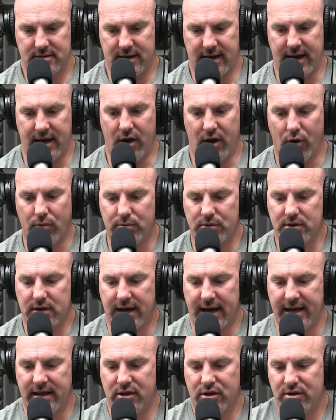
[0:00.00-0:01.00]
I almost
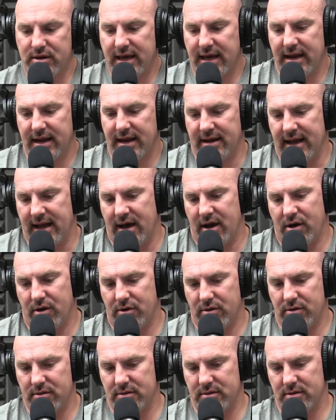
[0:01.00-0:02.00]
I look at it
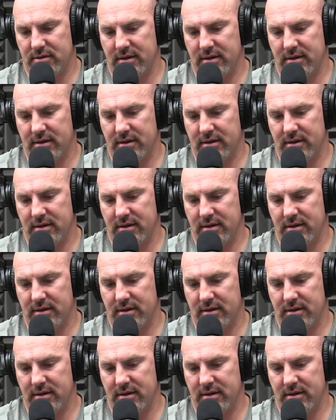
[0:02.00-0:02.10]
now,